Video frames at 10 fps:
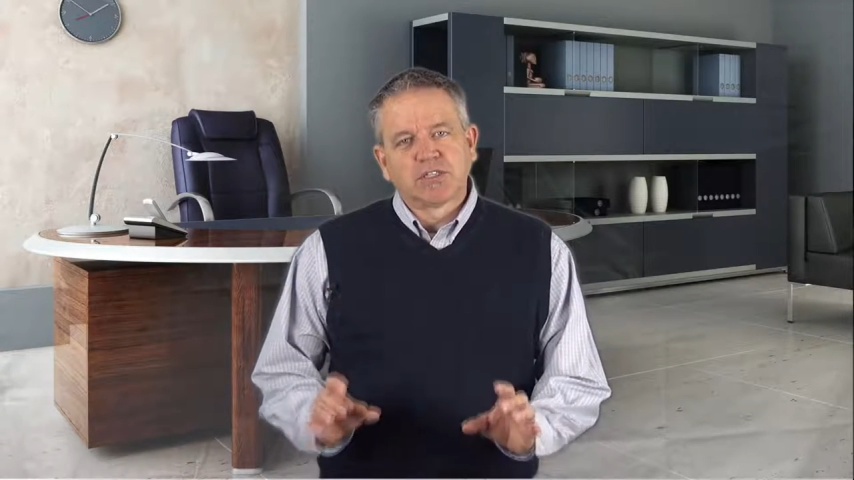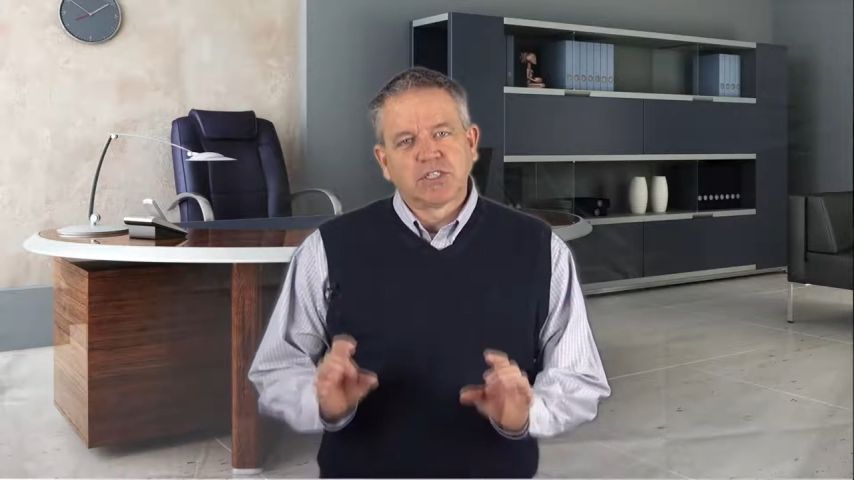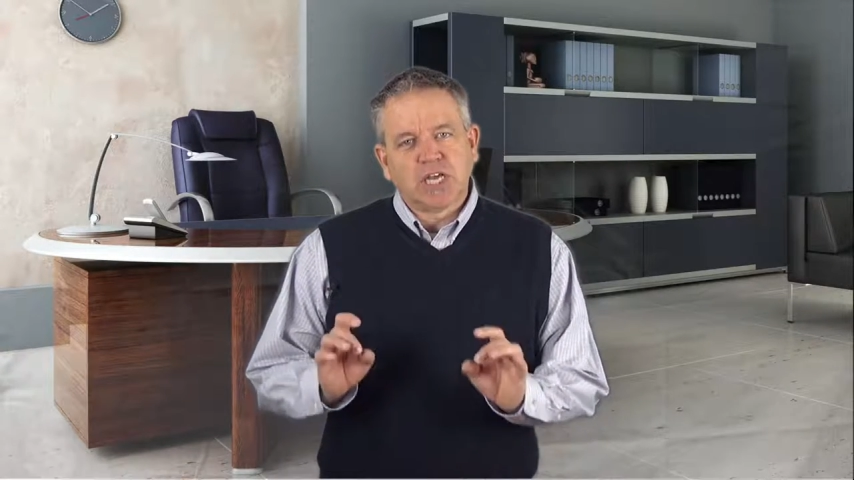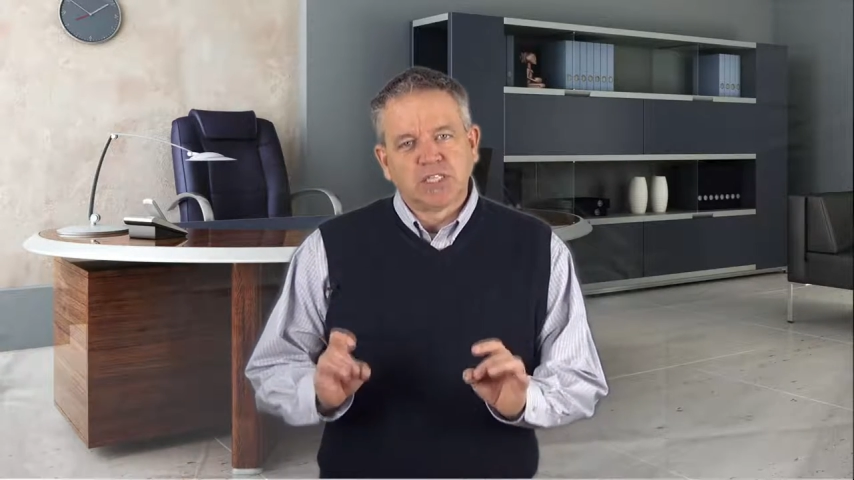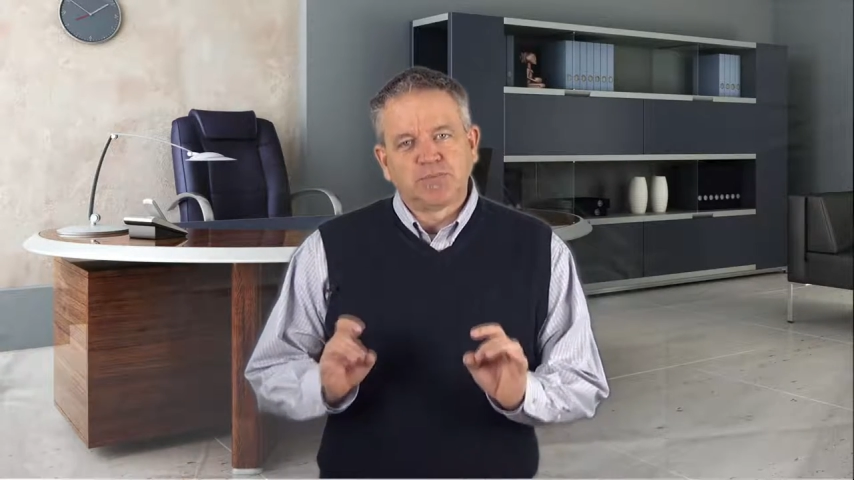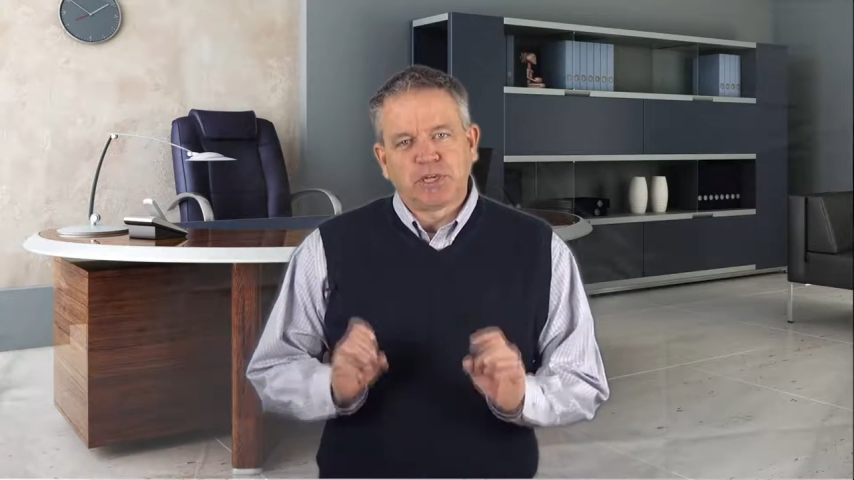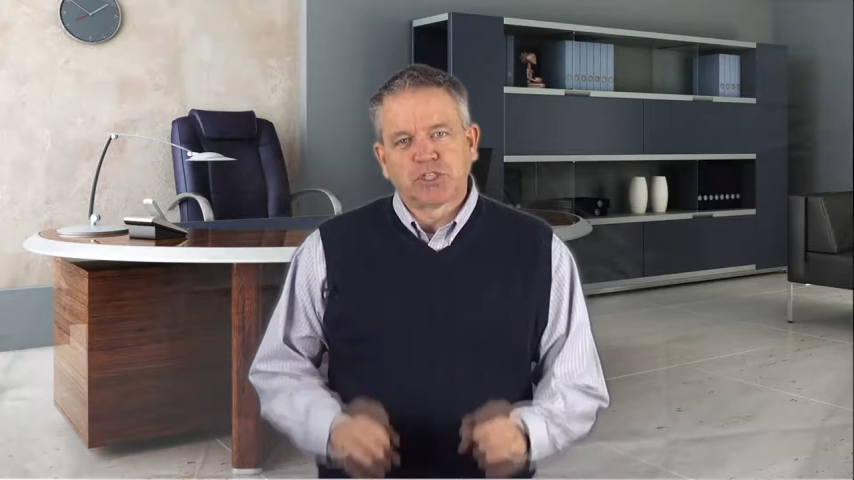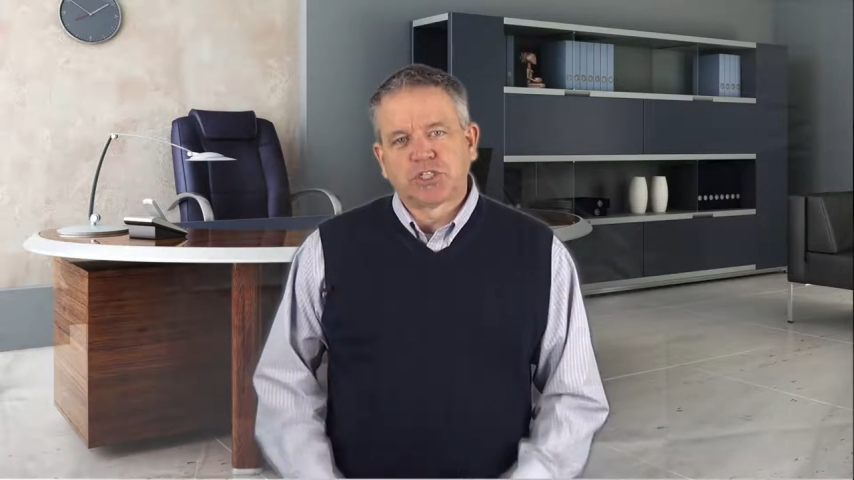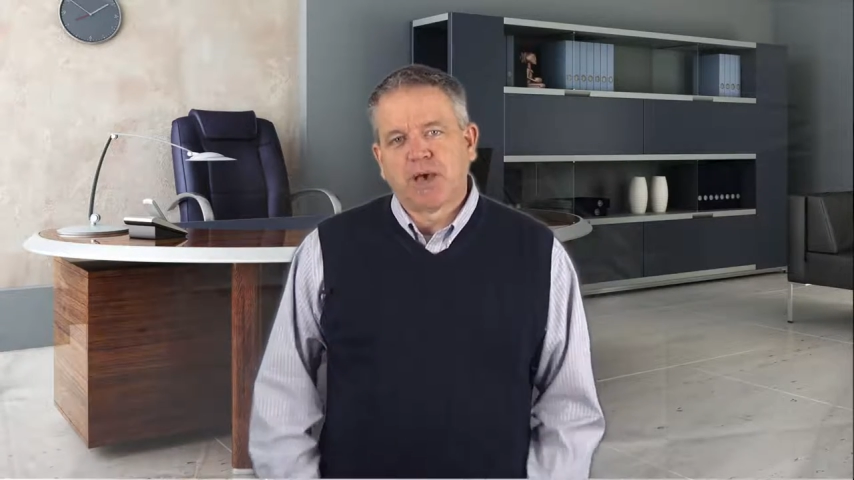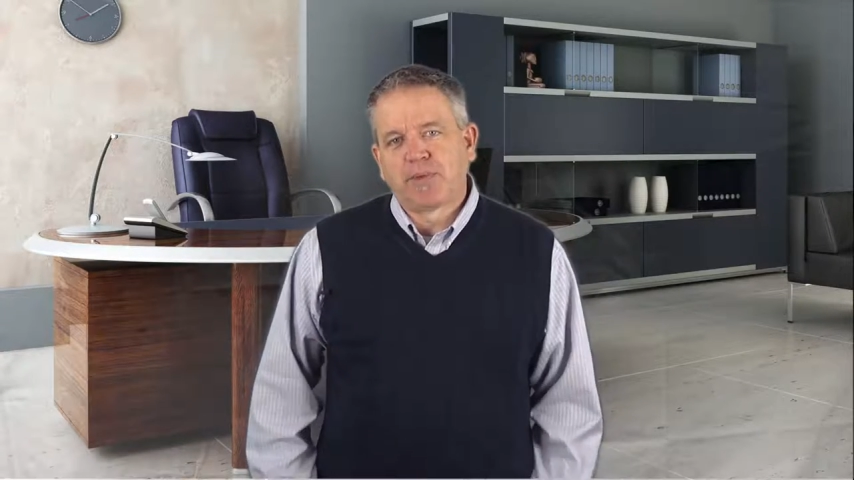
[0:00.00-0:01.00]

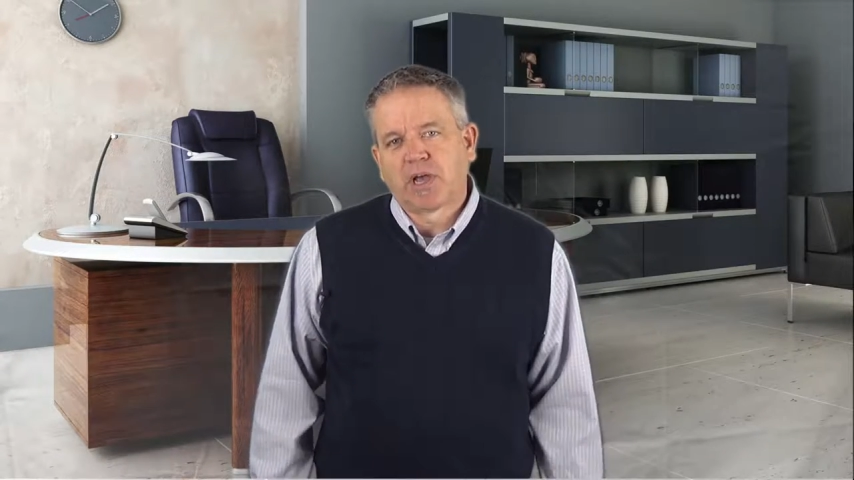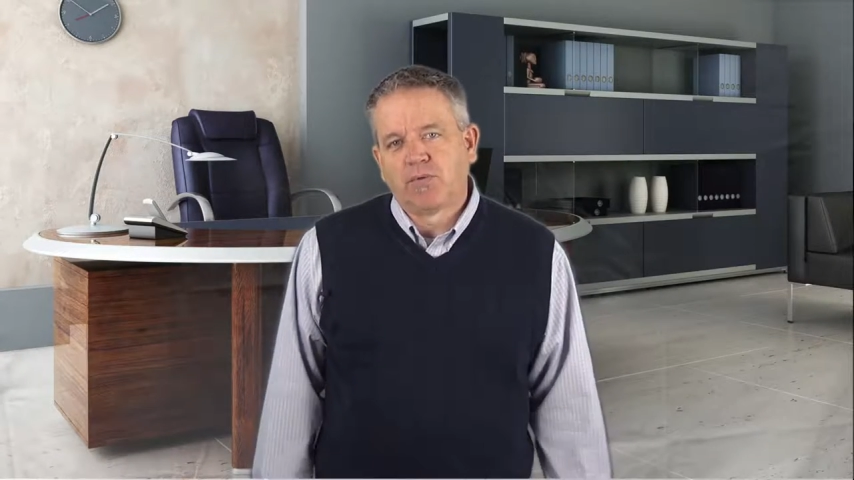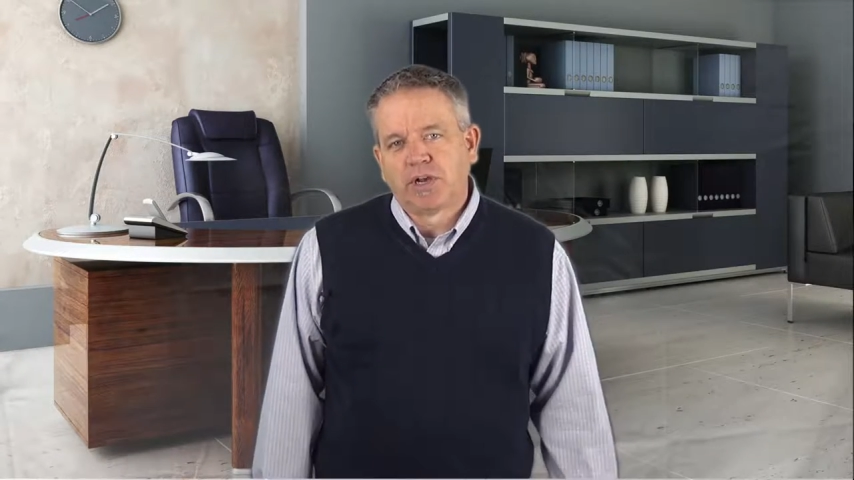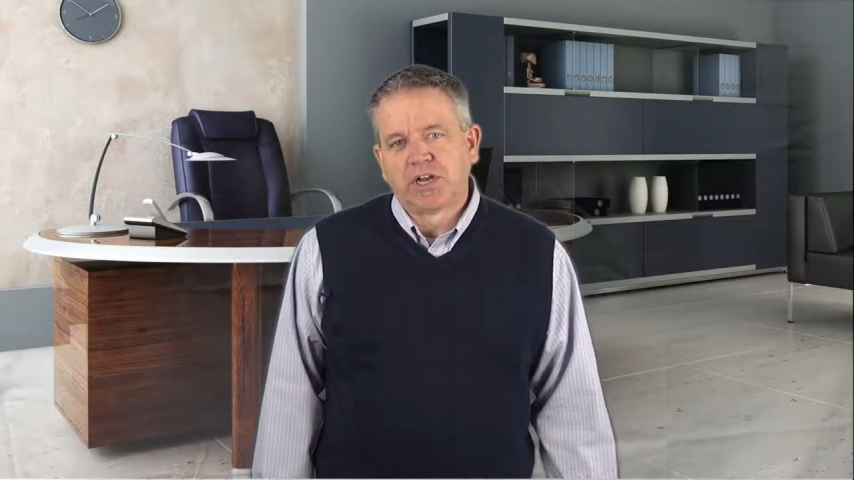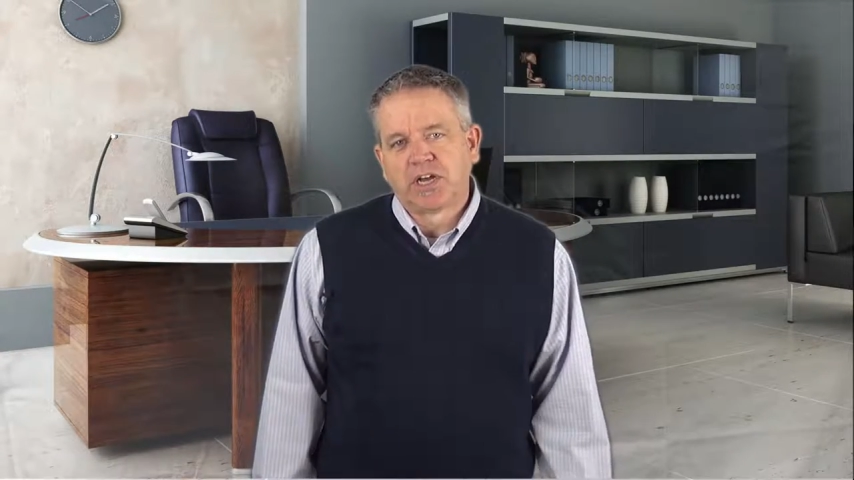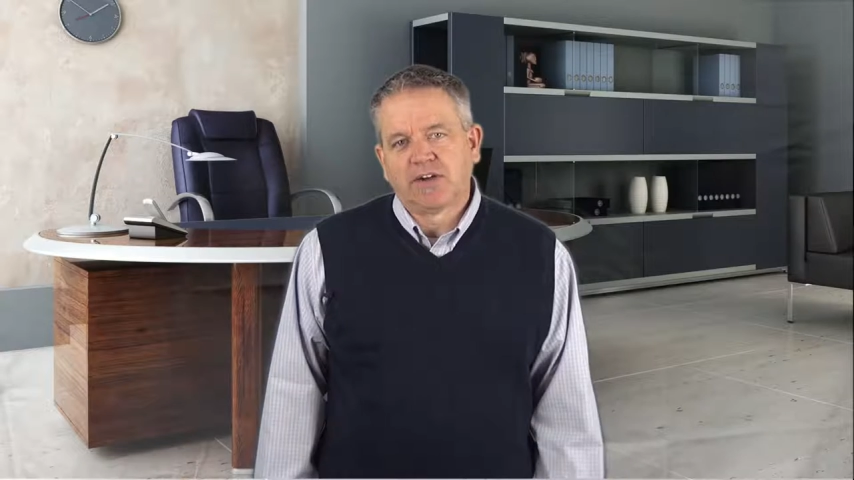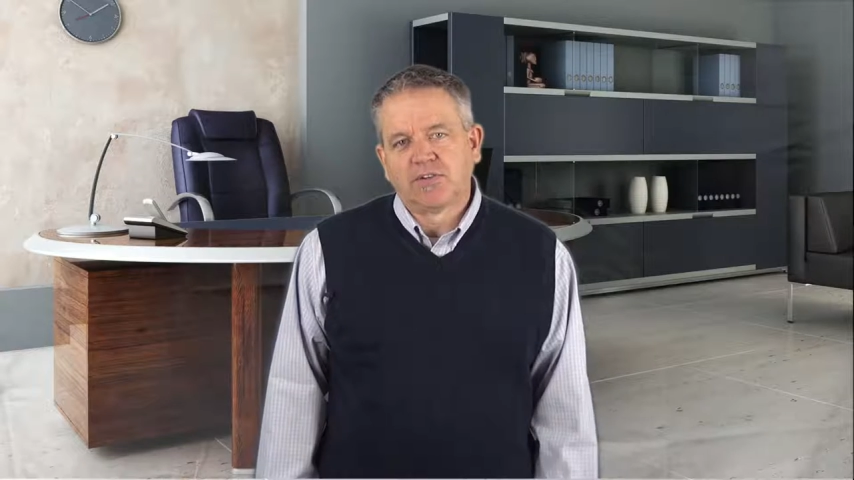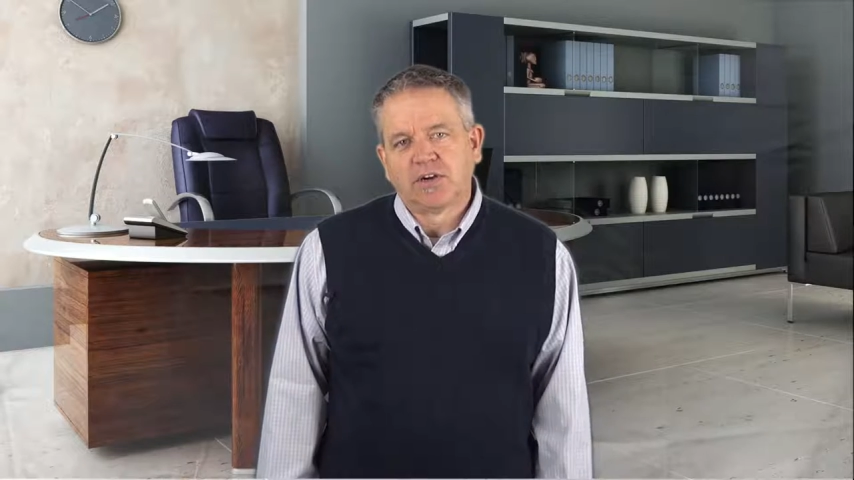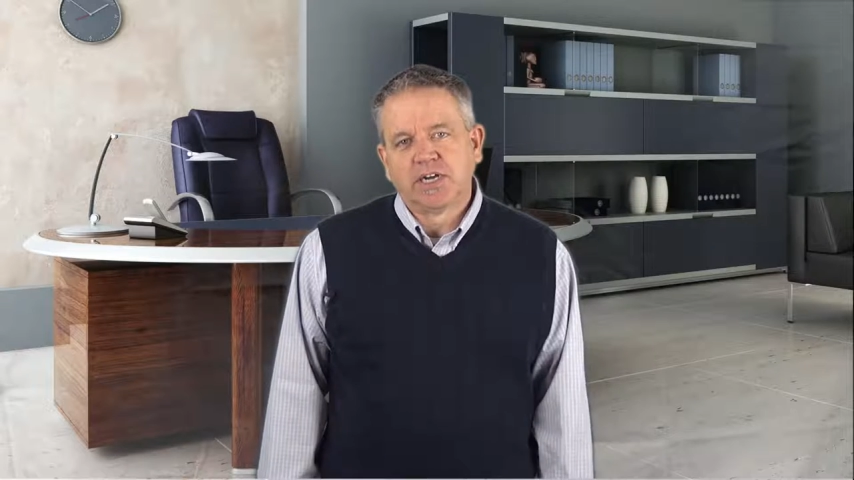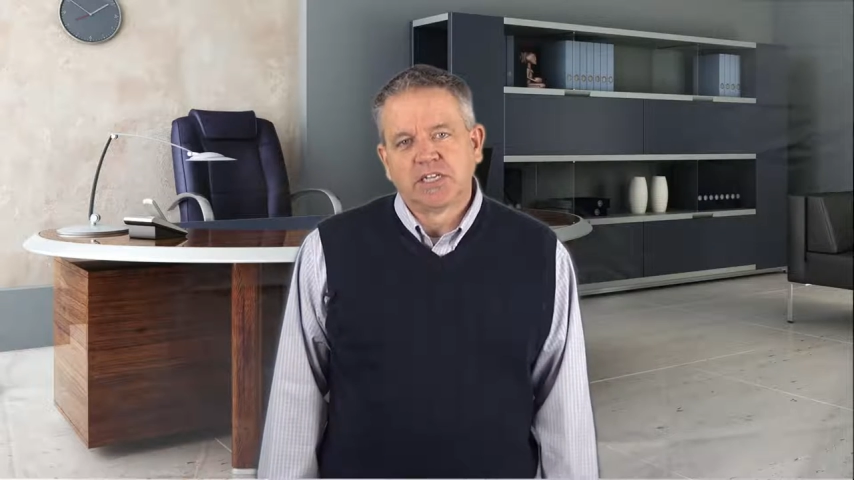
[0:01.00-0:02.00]
special topic I wanted to cover,